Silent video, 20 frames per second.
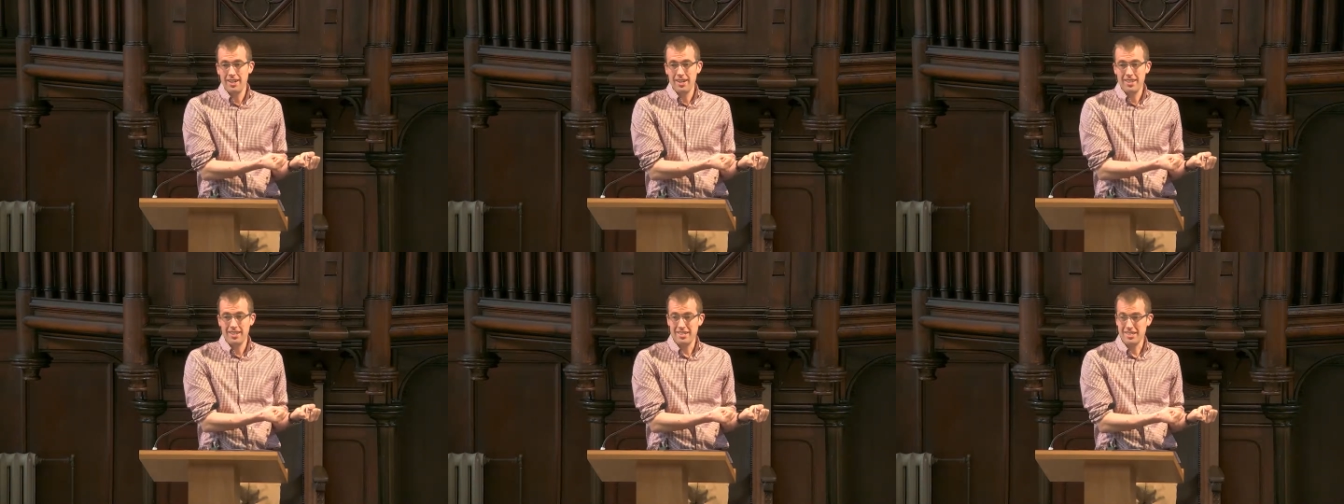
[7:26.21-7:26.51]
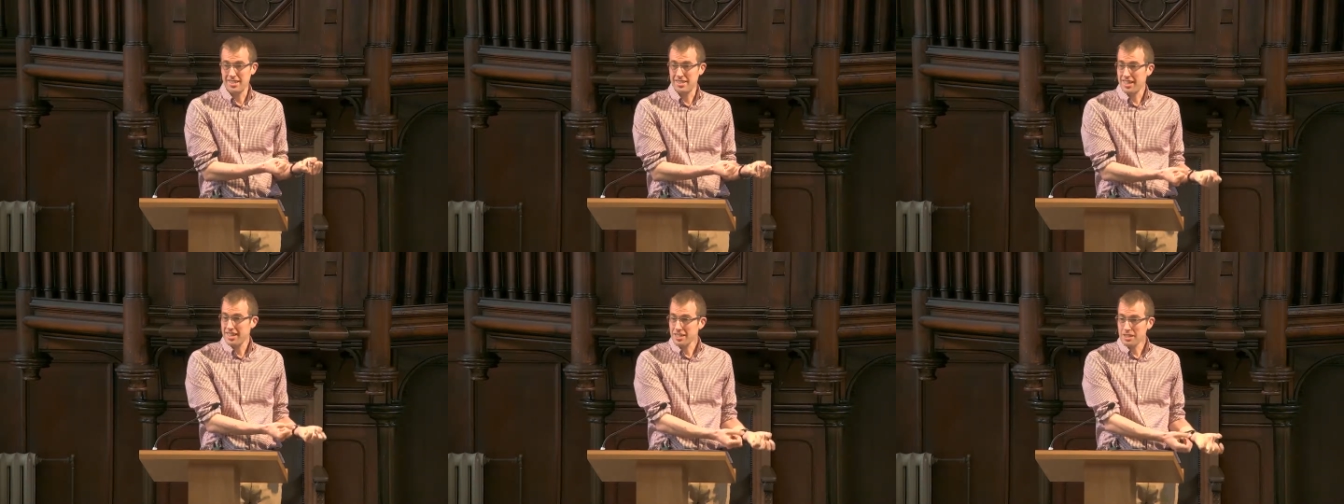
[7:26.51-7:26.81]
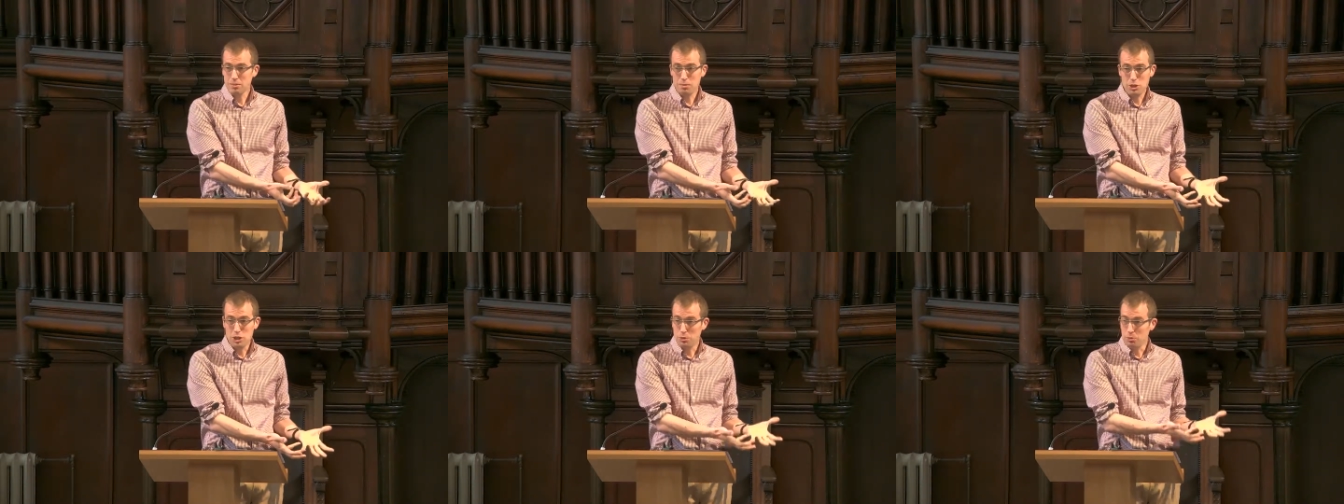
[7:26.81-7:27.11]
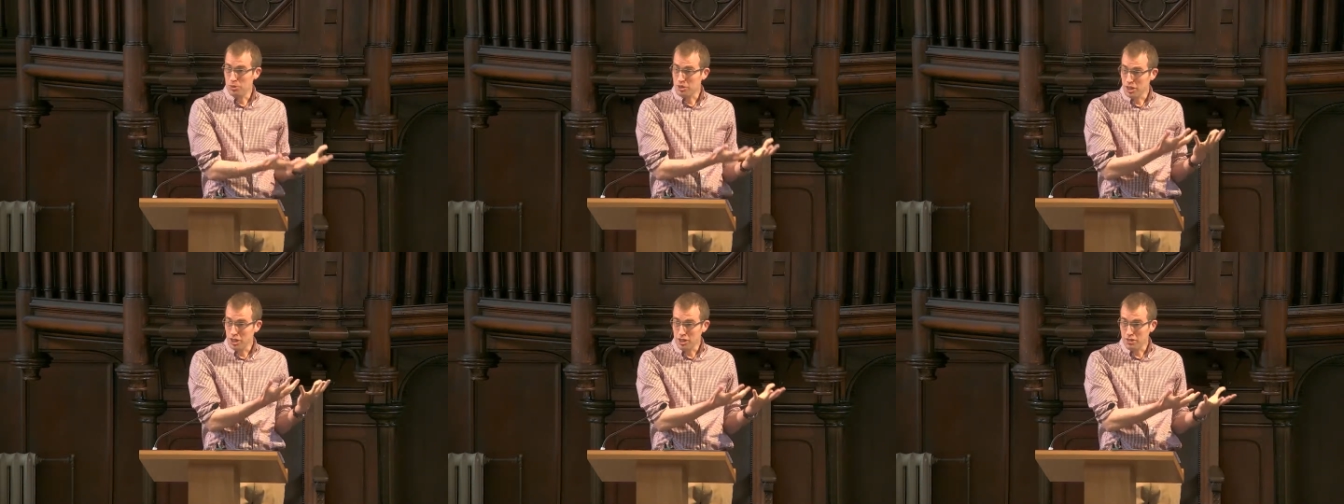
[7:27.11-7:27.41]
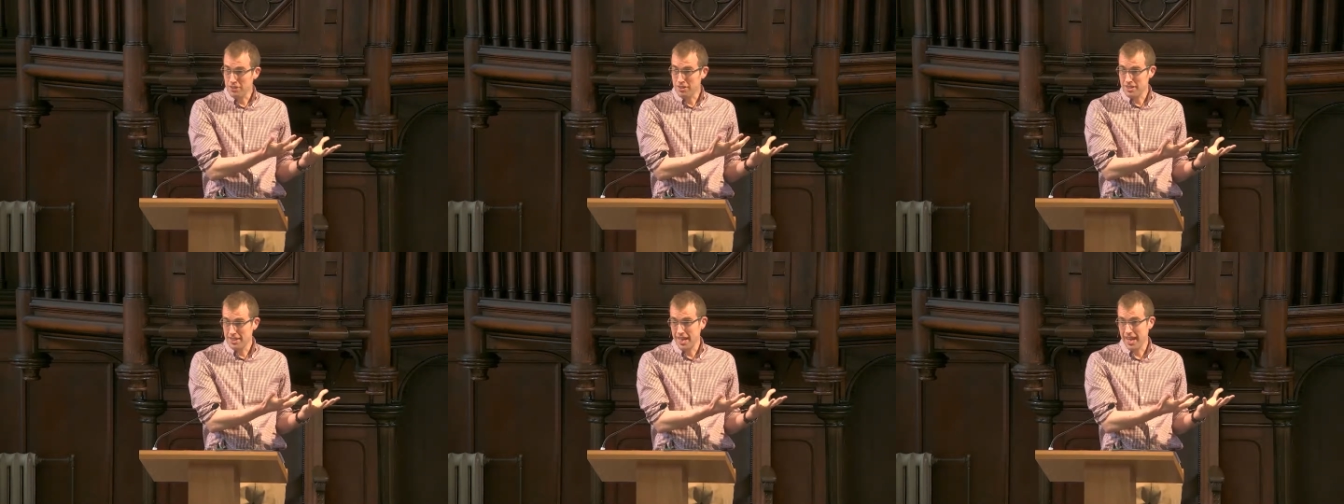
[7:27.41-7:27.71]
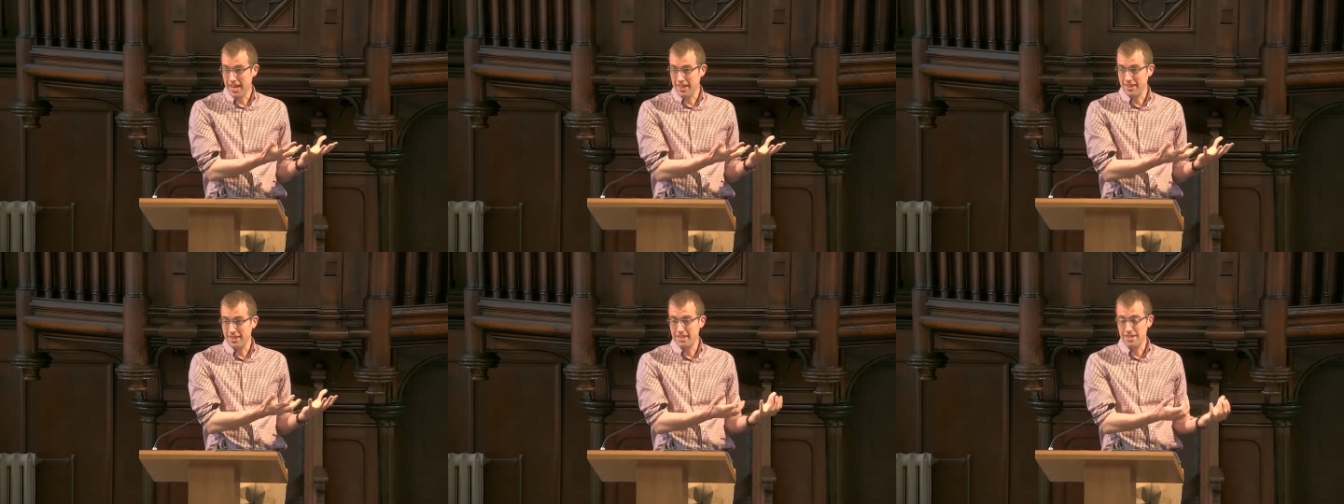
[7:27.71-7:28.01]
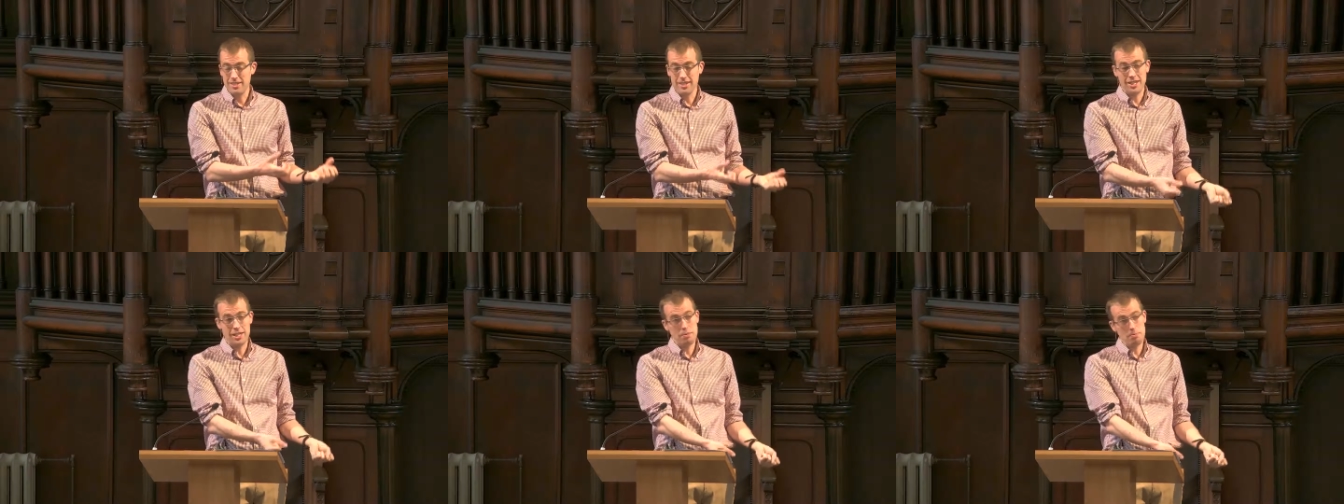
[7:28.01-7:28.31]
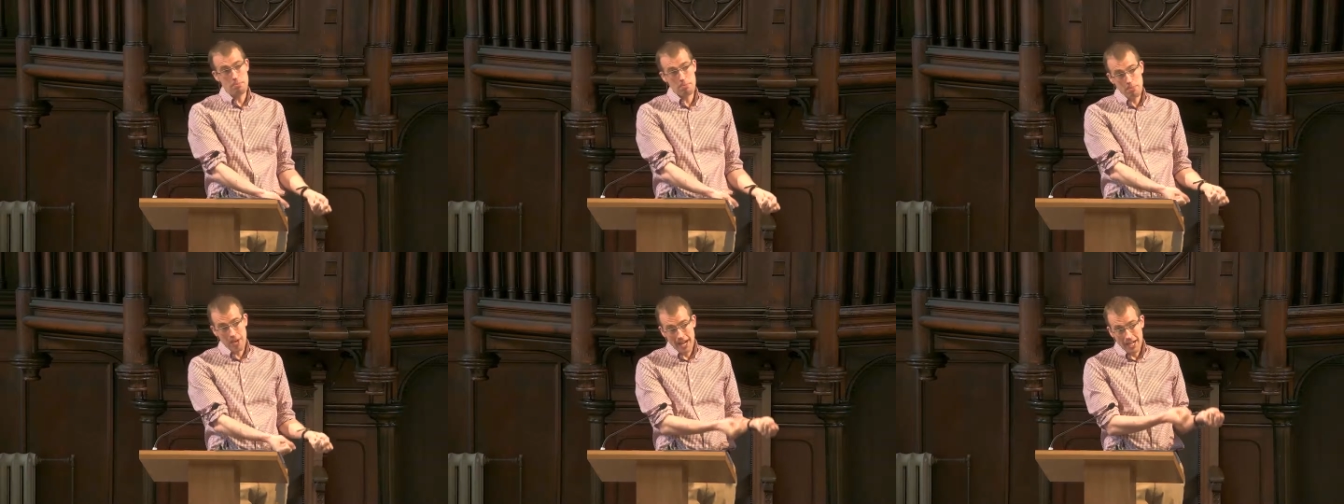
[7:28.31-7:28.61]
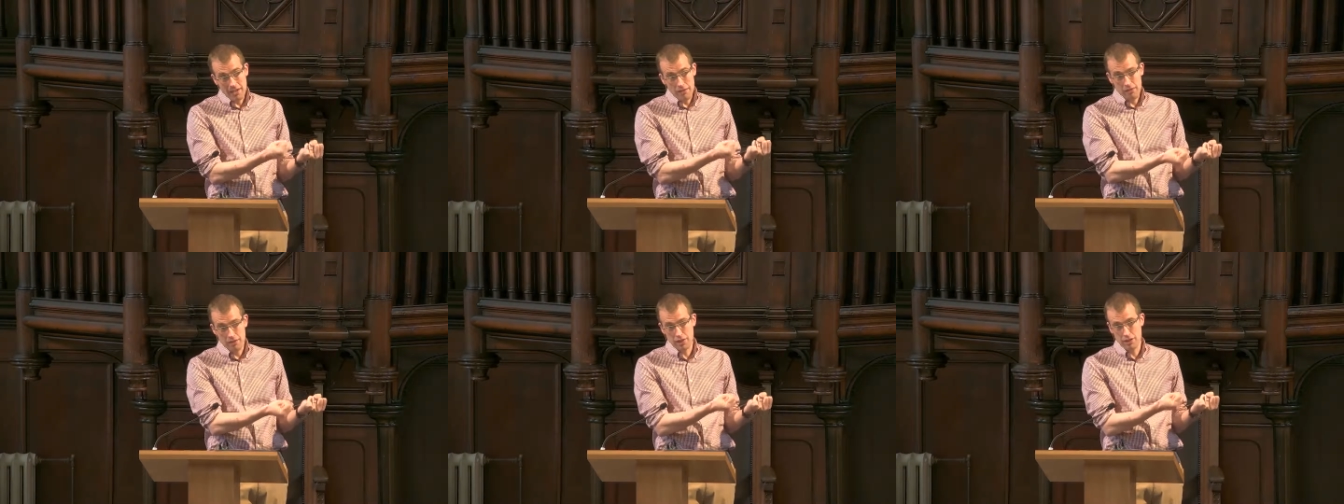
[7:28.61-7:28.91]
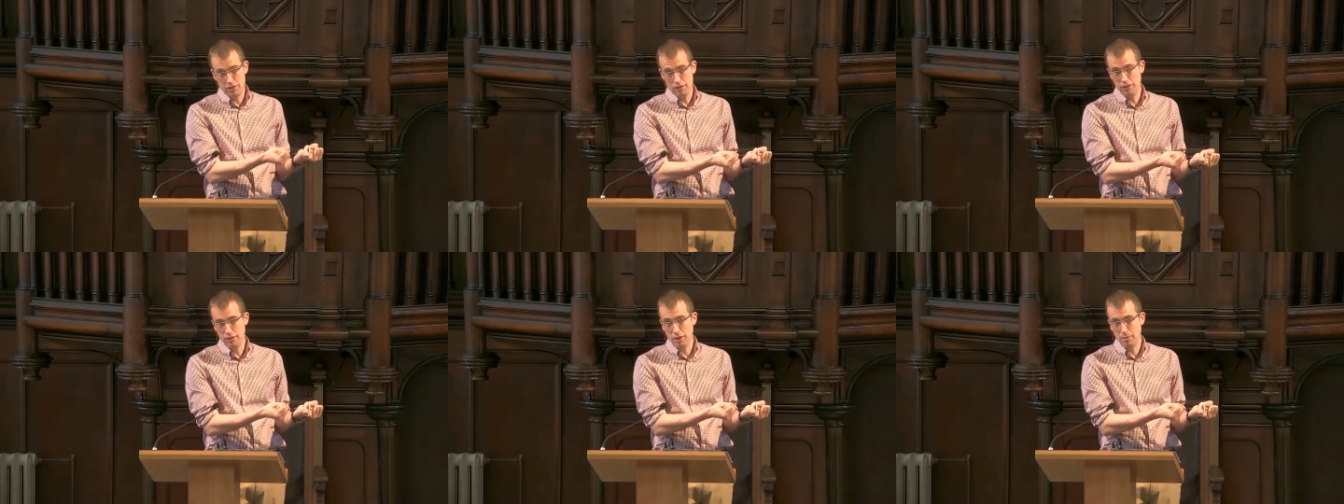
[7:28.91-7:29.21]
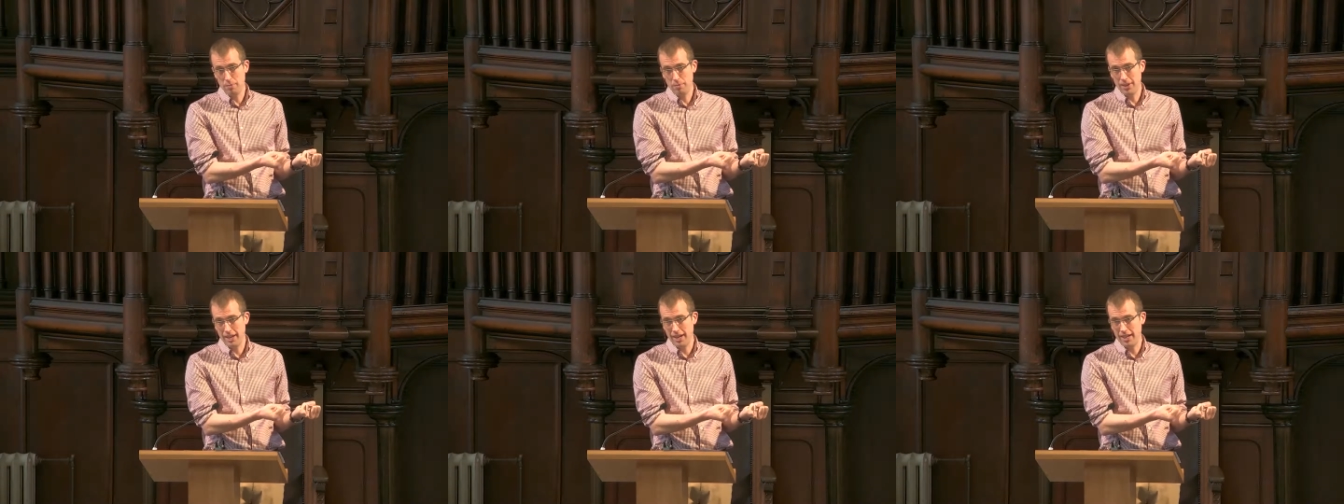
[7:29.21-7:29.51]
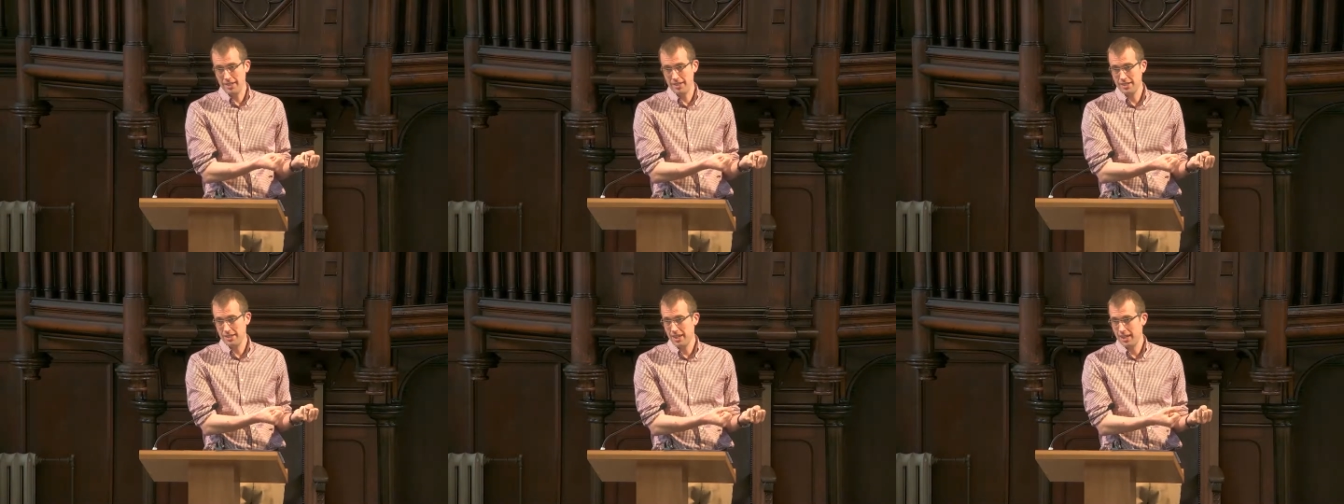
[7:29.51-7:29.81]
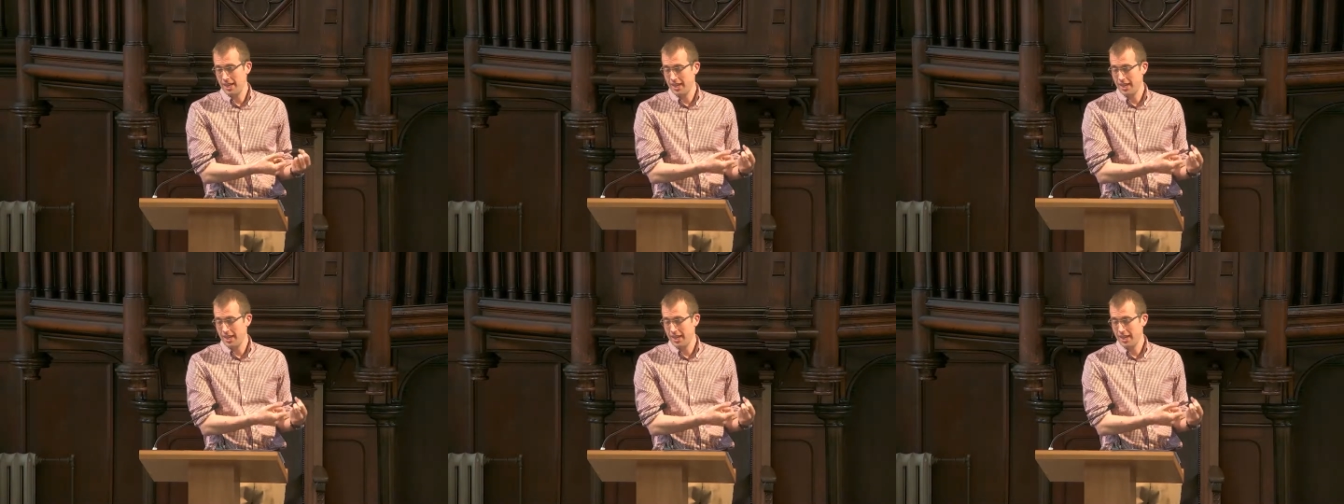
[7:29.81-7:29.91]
There's a sense in which it was out of his hands, and he benefited from that.